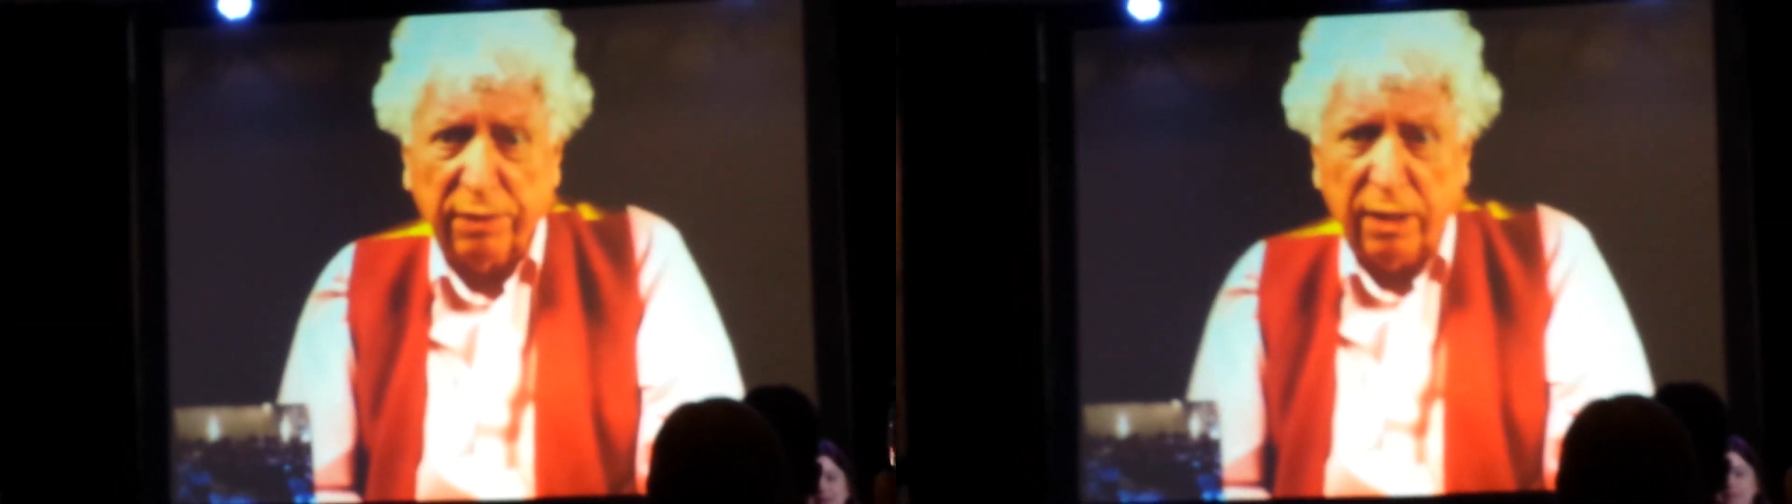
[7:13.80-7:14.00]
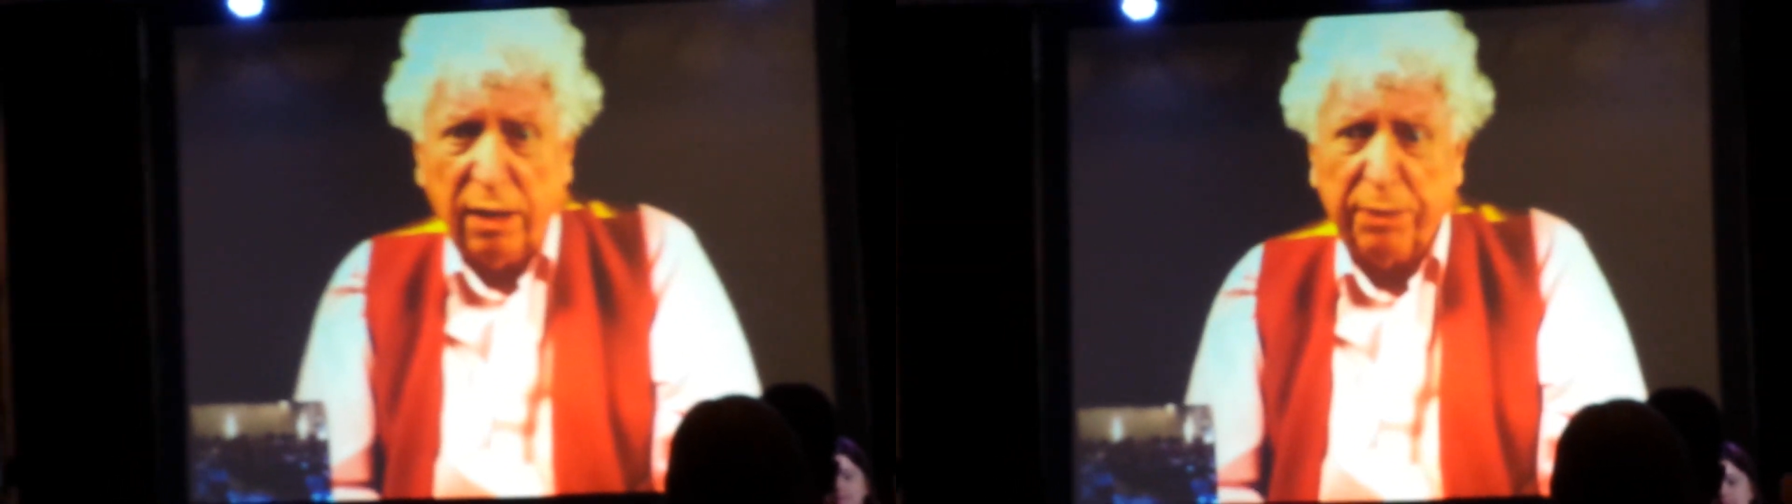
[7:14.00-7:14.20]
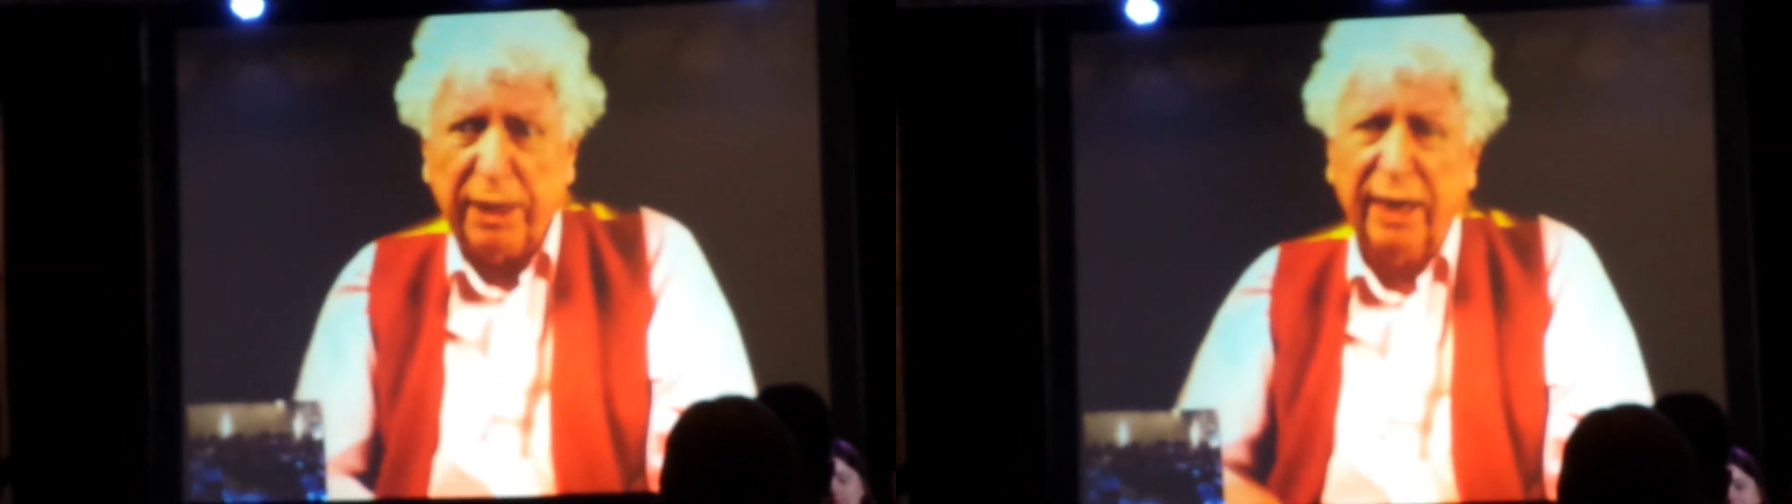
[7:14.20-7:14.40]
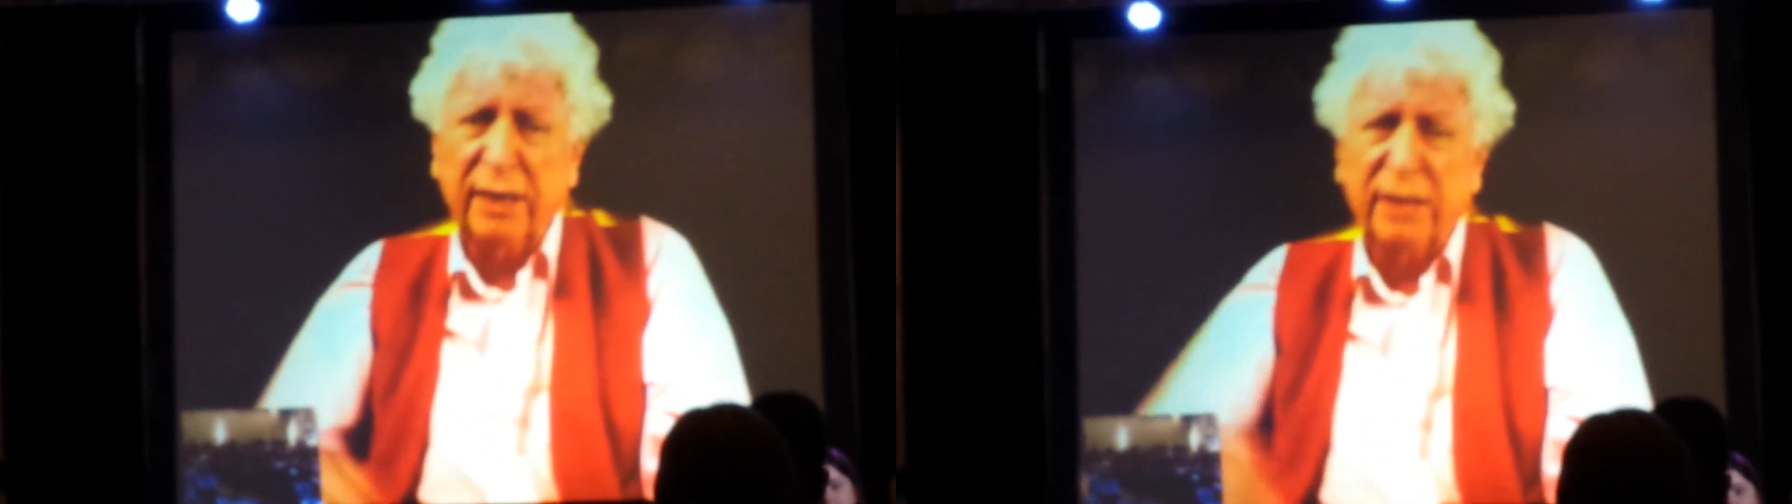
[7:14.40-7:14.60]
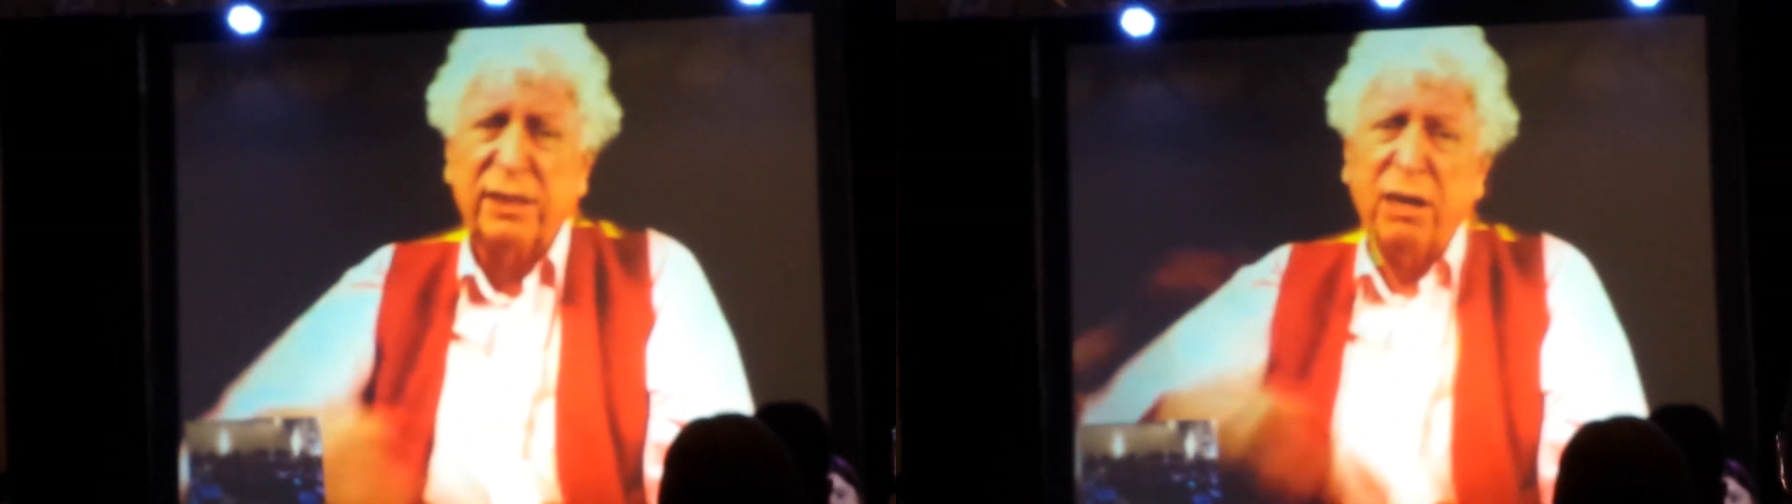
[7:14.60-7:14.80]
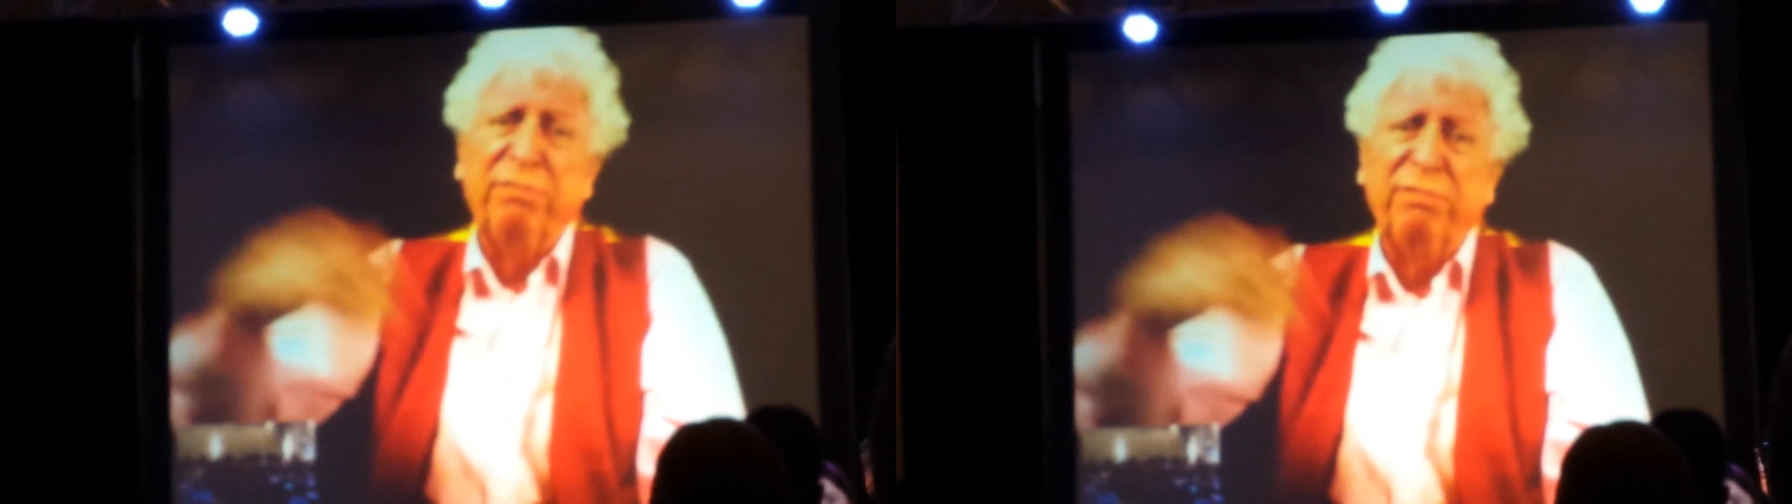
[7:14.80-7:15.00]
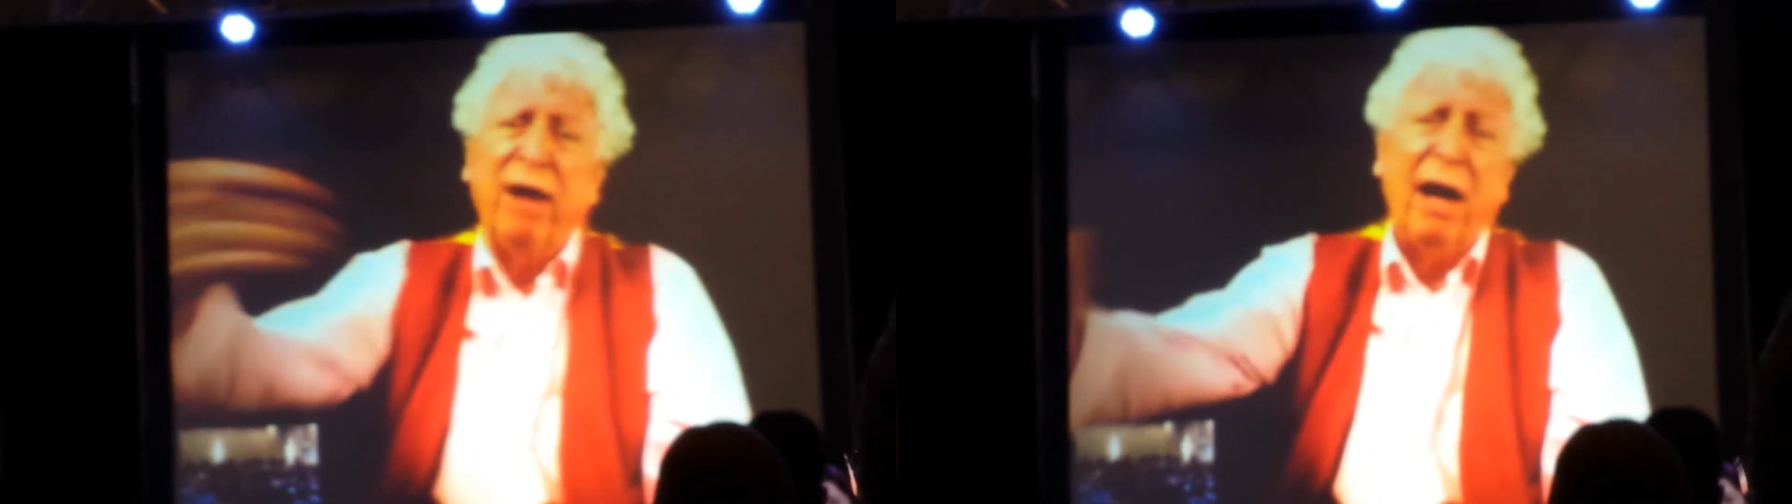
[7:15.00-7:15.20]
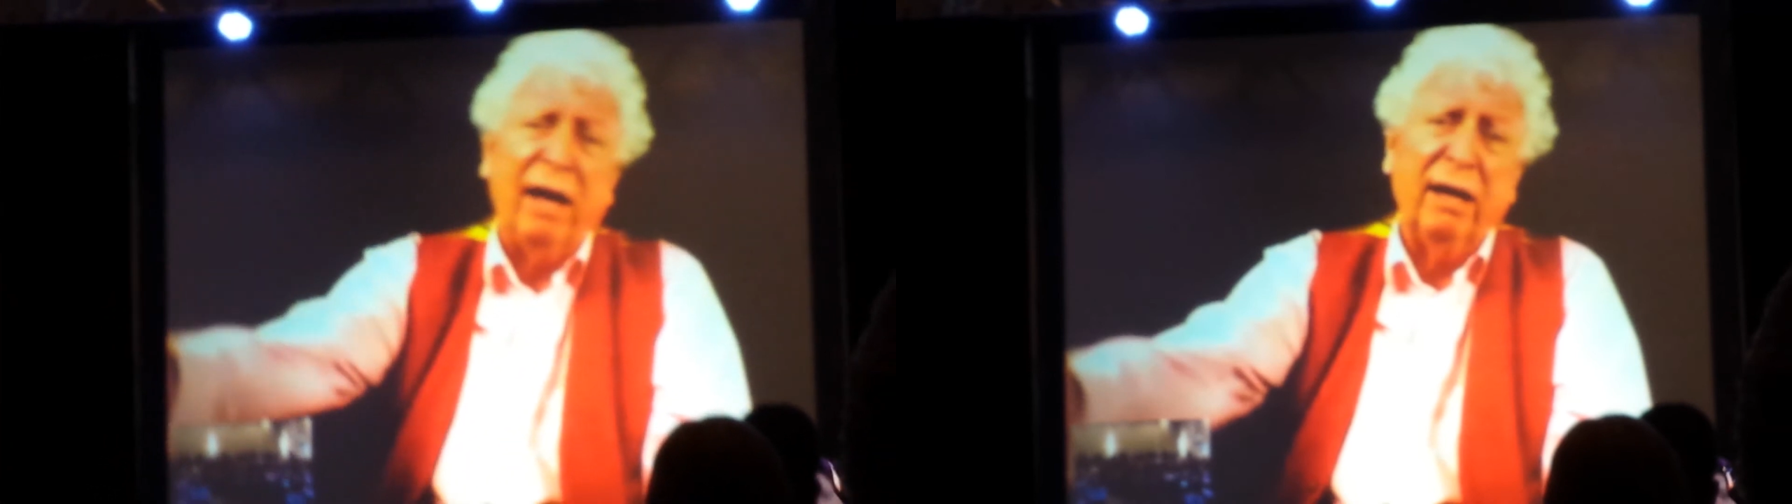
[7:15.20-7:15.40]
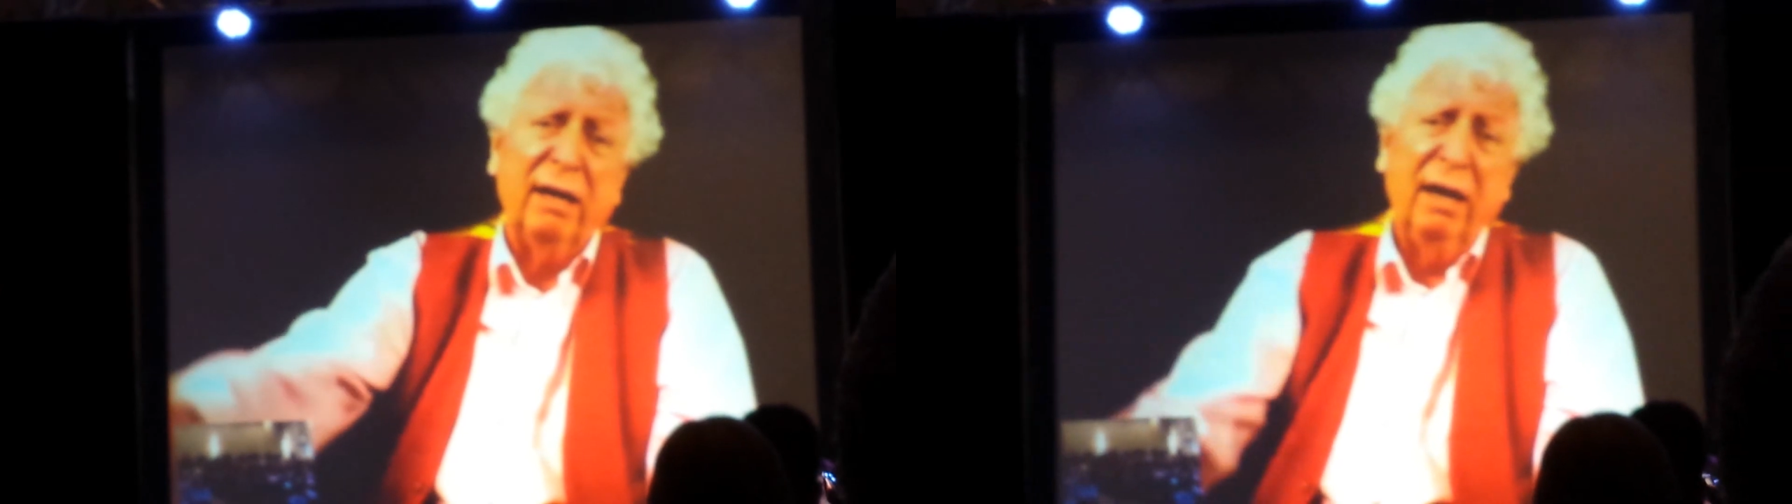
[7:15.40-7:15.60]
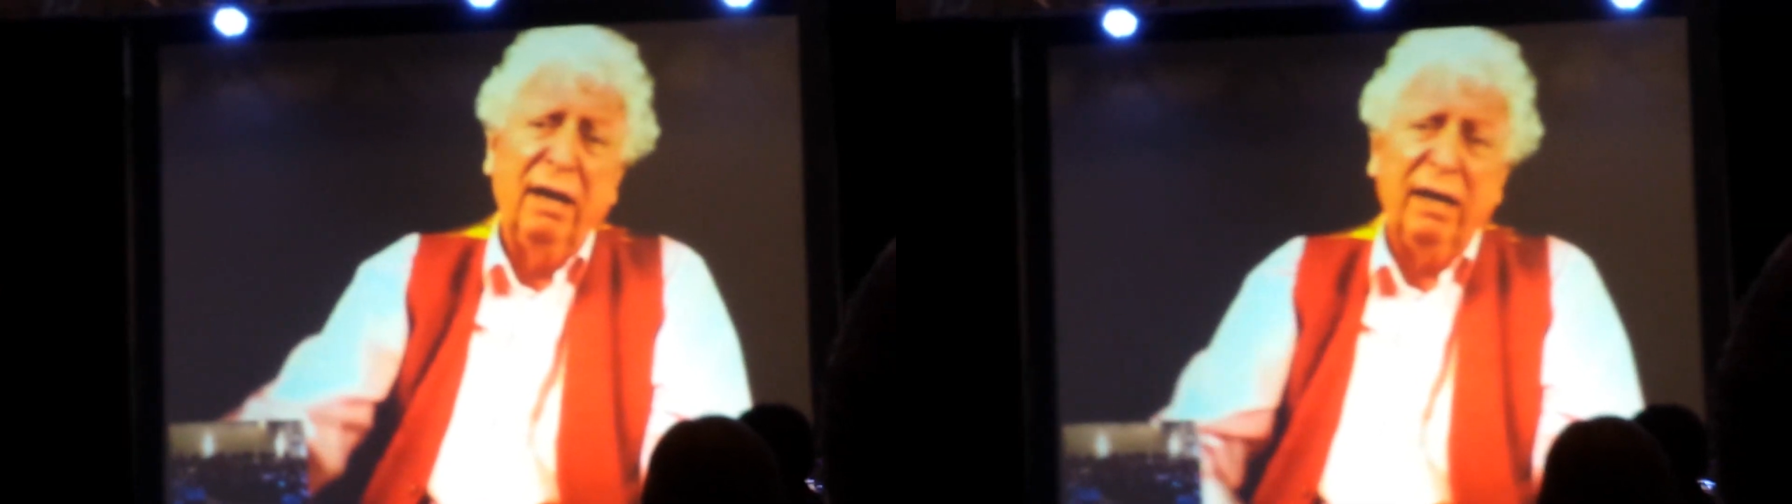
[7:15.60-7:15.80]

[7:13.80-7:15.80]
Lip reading: but he is so vile,